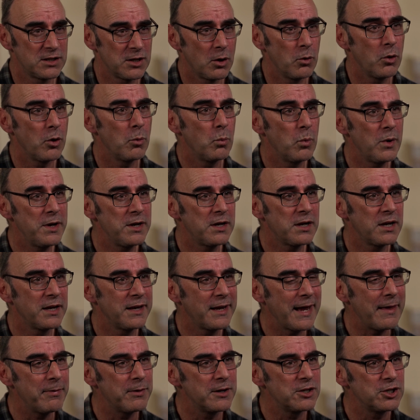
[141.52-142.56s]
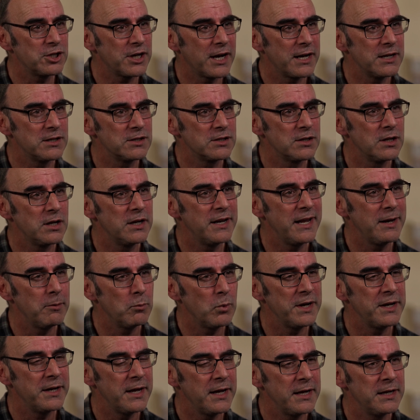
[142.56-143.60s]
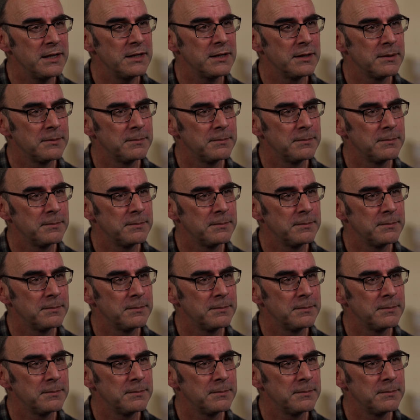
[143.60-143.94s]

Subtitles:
so that we can get the change that we need.